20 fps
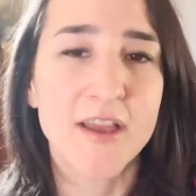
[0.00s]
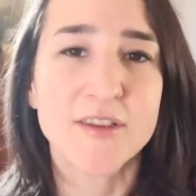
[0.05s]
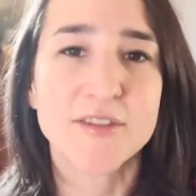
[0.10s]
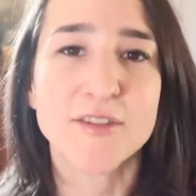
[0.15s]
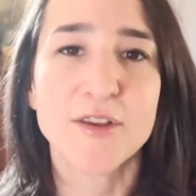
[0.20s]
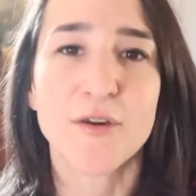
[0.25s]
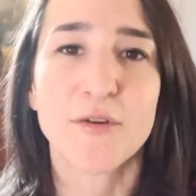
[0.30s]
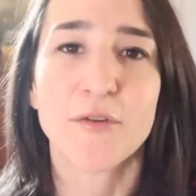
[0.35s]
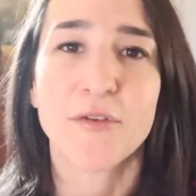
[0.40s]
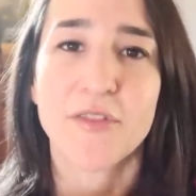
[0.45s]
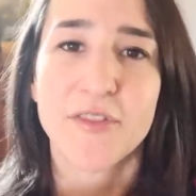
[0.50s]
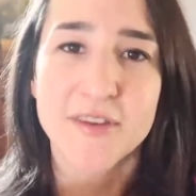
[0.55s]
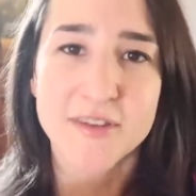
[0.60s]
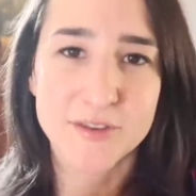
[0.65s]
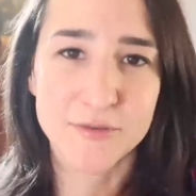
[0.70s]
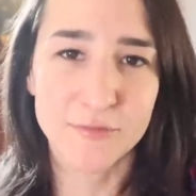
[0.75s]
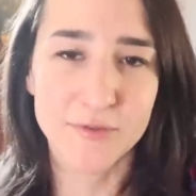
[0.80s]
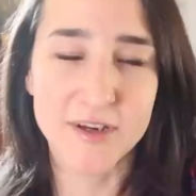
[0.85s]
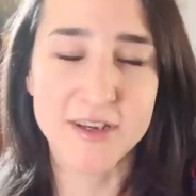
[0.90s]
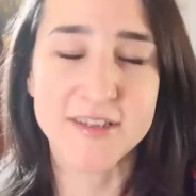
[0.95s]
So
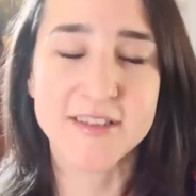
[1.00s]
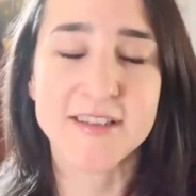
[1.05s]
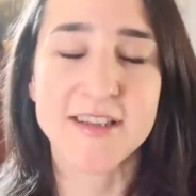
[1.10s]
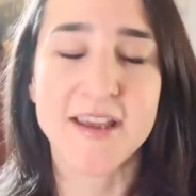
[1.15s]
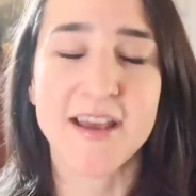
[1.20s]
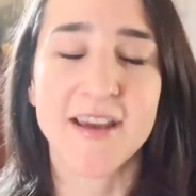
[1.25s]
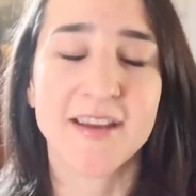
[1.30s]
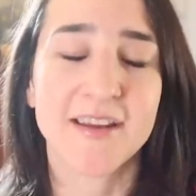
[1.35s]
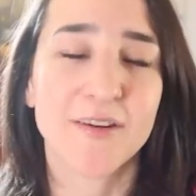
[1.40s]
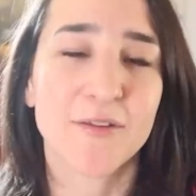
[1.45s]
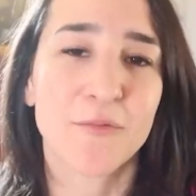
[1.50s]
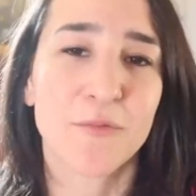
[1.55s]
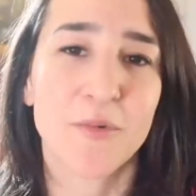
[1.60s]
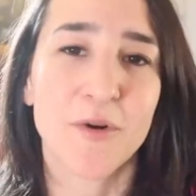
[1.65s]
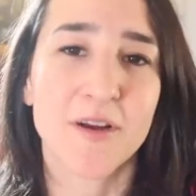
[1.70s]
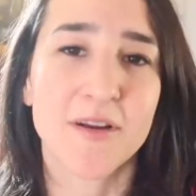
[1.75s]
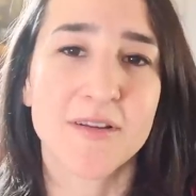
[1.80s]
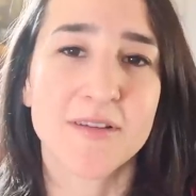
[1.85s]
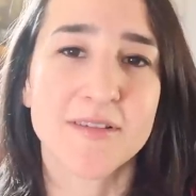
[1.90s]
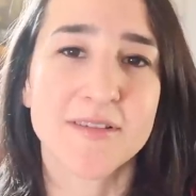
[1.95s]
this reset
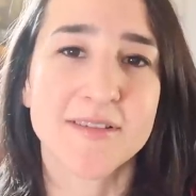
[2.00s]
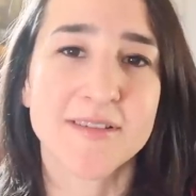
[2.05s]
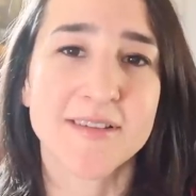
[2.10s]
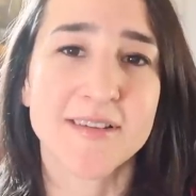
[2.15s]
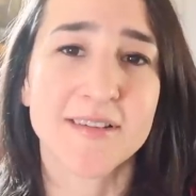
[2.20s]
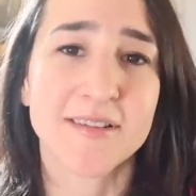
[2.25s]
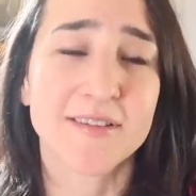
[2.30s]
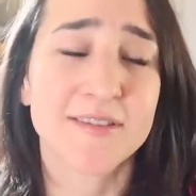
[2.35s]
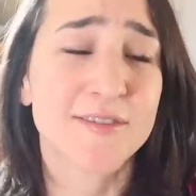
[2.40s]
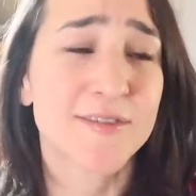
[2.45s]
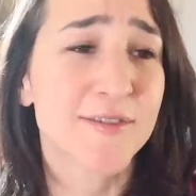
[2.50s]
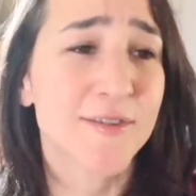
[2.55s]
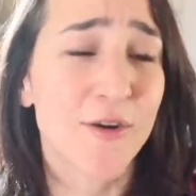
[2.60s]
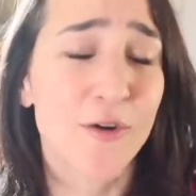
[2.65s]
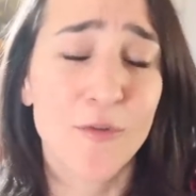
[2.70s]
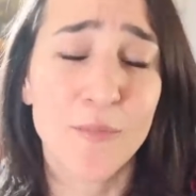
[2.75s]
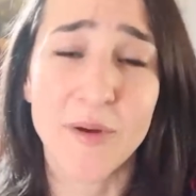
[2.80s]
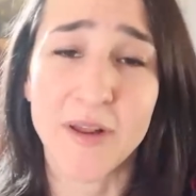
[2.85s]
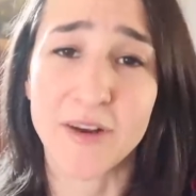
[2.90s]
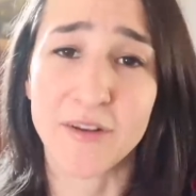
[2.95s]
was
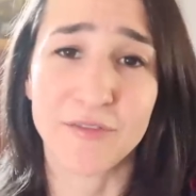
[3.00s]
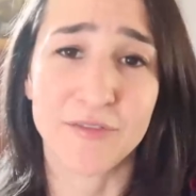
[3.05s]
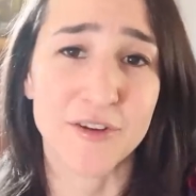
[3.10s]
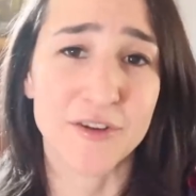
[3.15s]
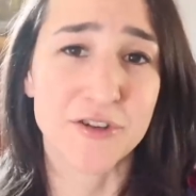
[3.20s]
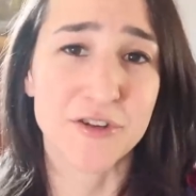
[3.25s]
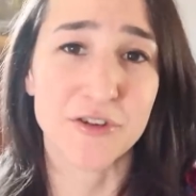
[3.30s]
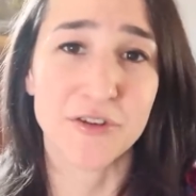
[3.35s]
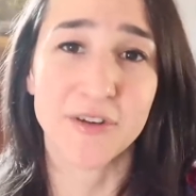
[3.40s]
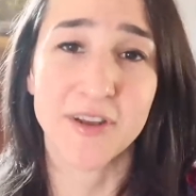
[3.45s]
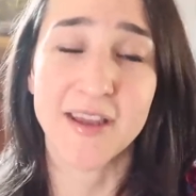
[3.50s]
so beneficial.